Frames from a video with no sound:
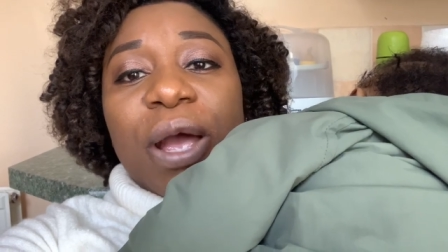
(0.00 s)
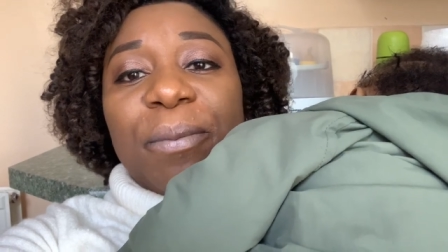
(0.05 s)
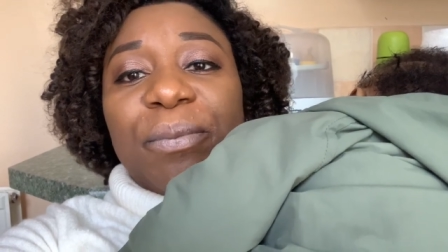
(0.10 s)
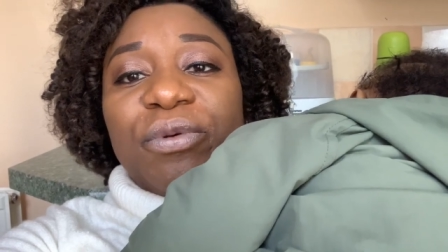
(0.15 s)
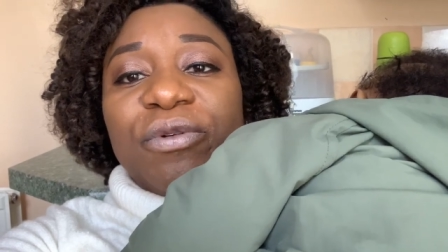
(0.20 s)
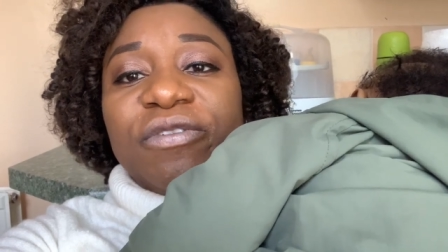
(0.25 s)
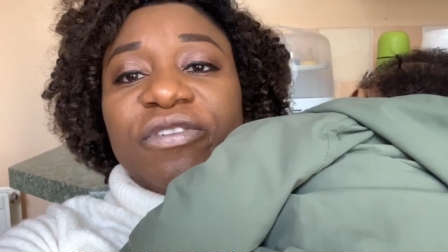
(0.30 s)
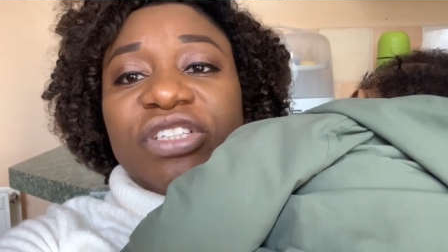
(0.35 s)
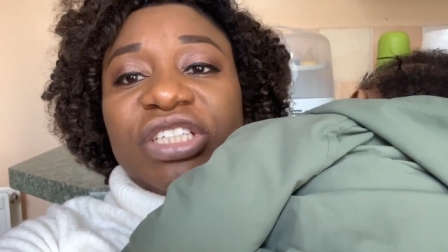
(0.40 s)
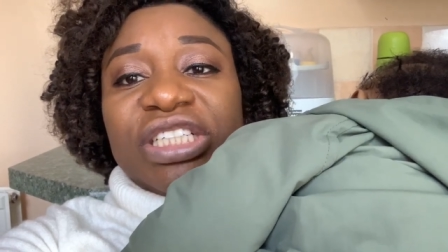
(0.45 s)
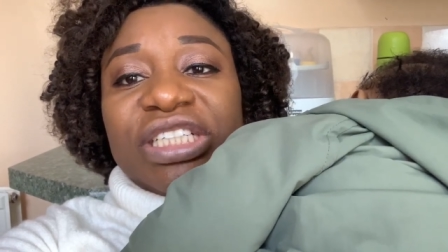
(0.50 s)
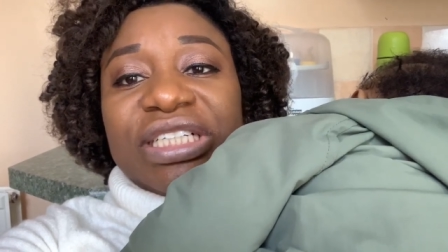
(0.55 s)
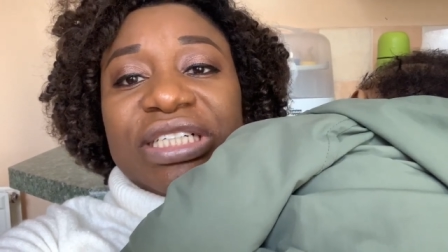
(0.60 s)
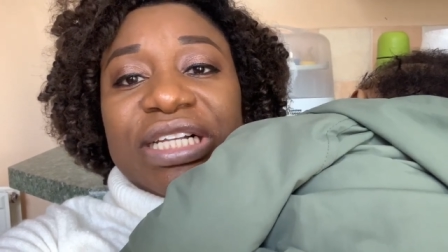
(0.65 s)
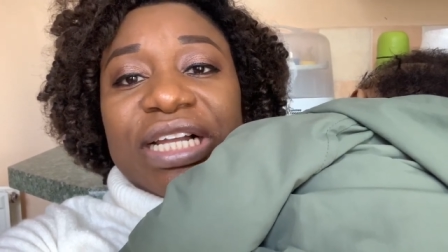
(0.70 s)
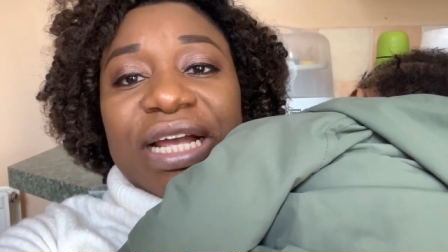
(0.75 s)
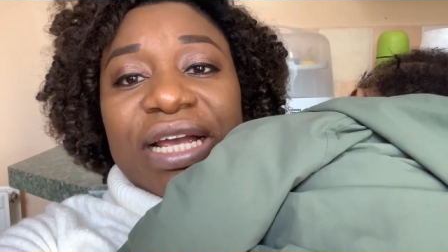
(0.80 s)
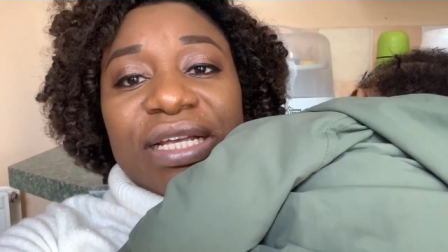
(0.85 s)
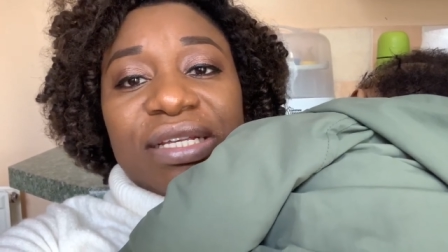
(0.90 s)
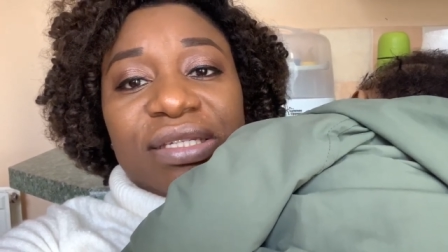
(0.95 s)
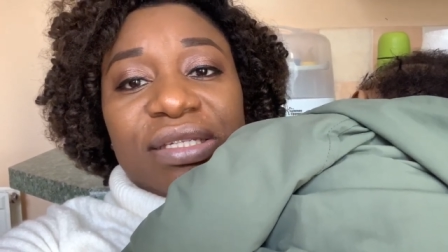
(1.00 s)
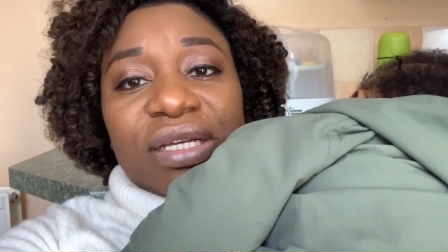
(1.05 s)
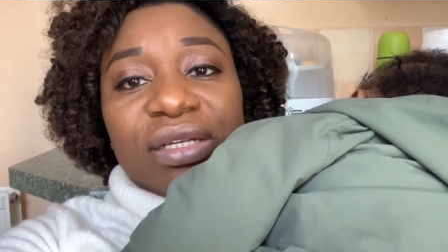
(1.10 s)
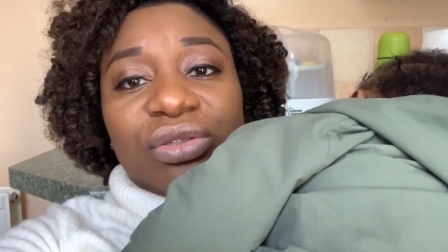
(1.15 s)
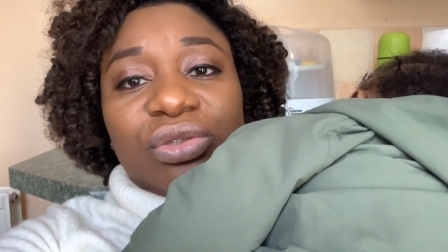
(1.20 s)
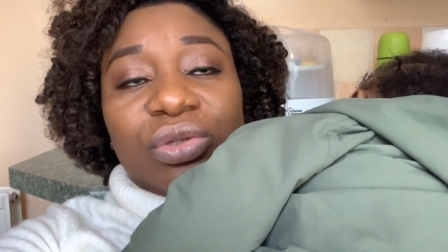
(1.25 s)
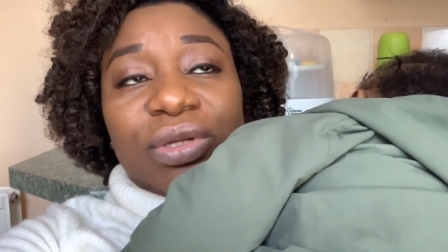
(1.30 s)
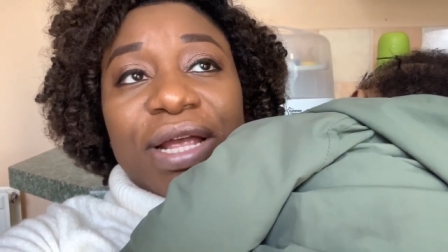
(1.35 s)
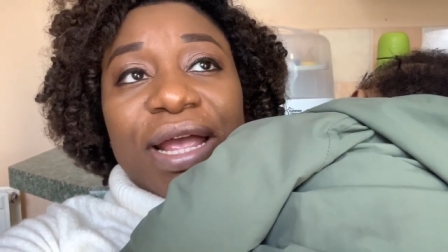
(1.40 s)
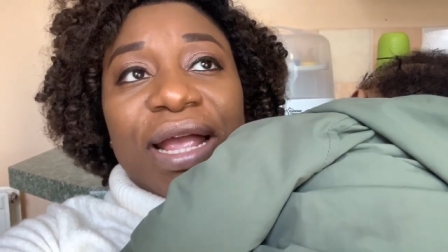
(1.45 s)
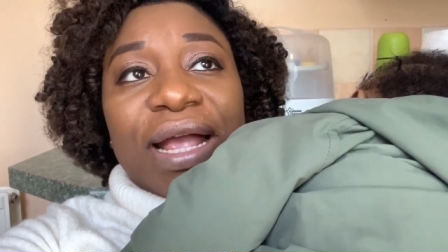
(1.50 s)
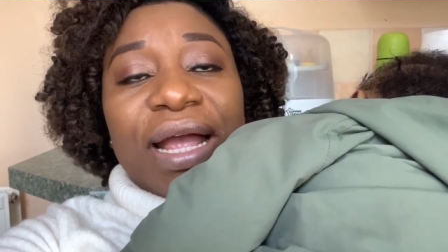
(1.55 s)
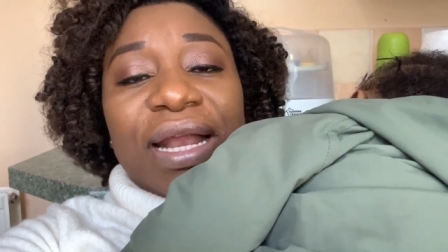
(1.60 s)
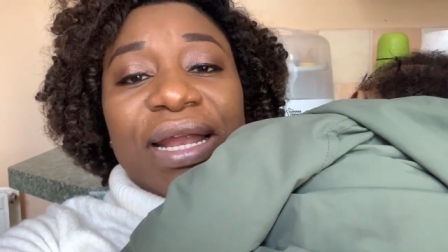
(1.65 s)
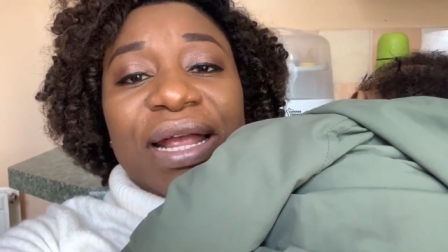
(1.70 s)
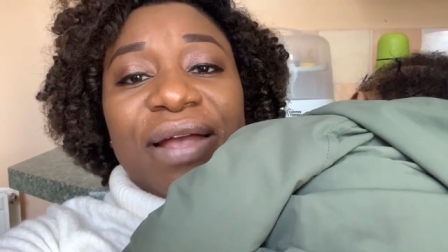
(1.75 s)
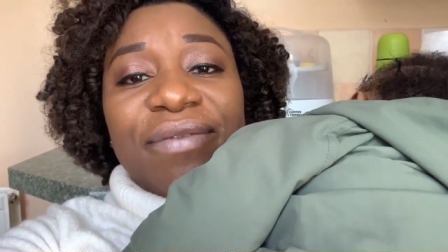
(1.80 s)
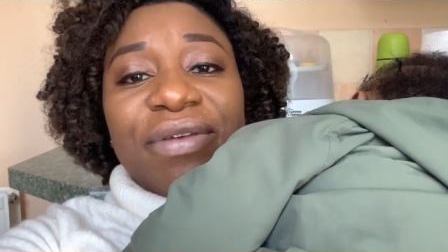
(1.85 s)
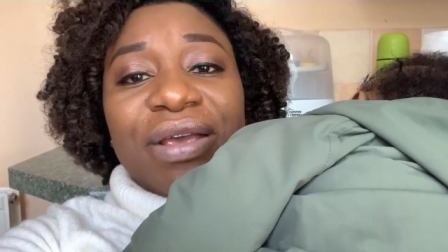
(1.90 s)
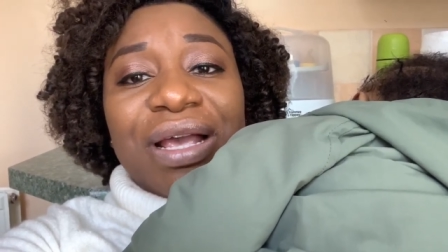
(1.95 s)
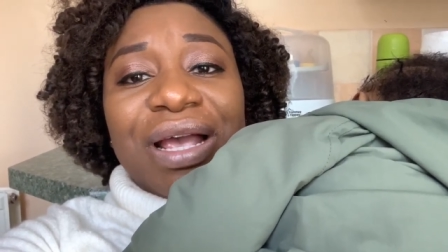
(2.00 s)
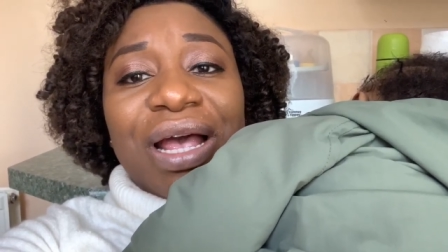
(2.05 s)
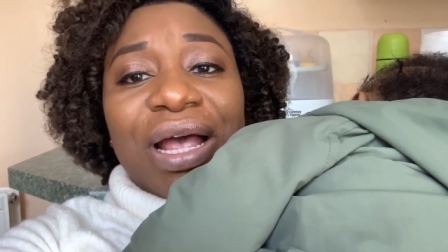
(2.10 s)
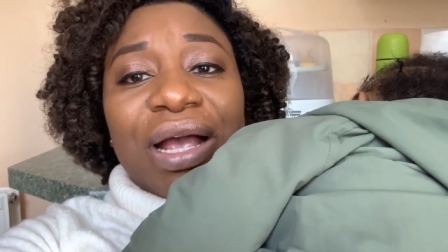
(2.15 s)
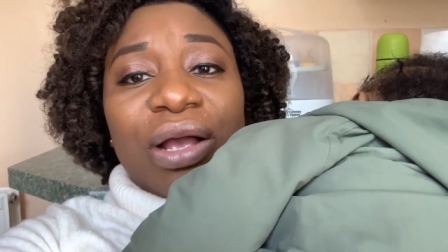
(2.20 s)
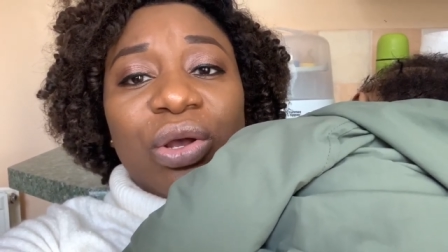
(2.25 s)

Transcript: provisional license so that I can have a car.